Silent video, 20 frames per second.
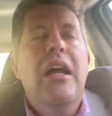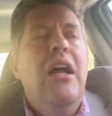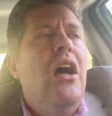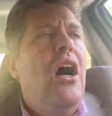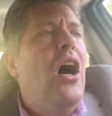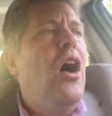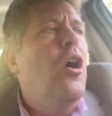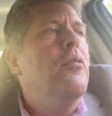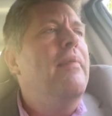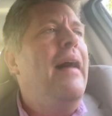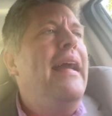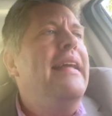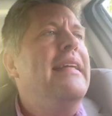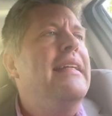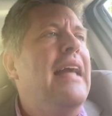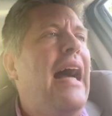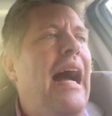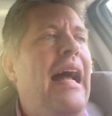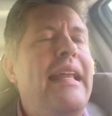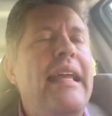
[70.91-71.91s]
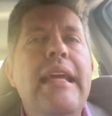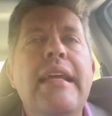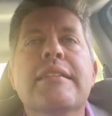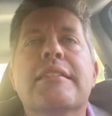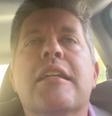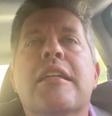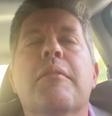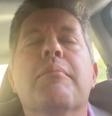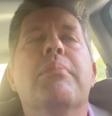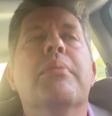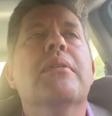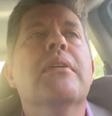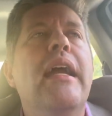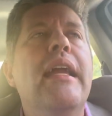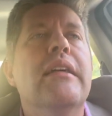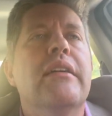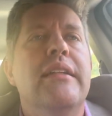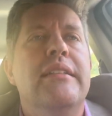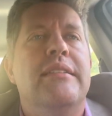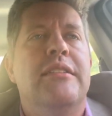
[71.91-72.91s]
Oh my God, he is
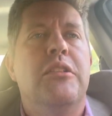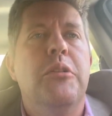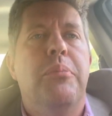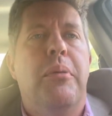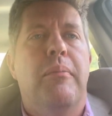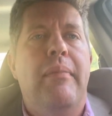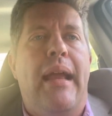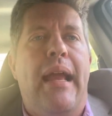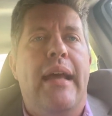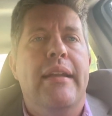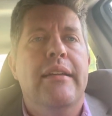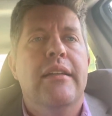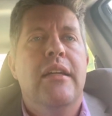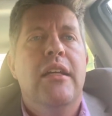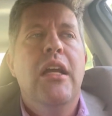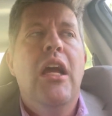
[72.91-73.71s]
completely Superman.